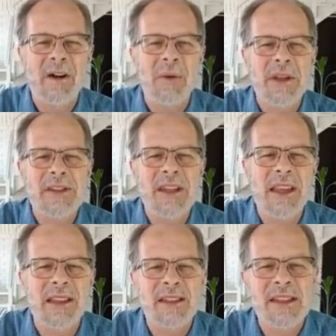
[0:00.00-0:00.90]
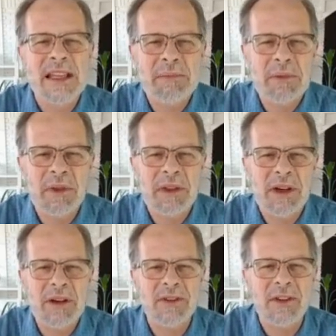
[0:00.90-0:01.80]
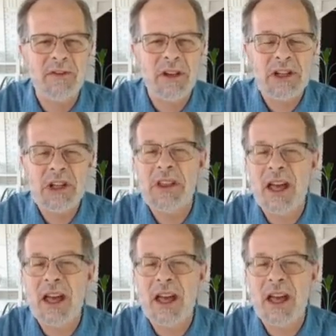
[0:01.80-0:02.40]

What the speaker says: We see the symbol there of division.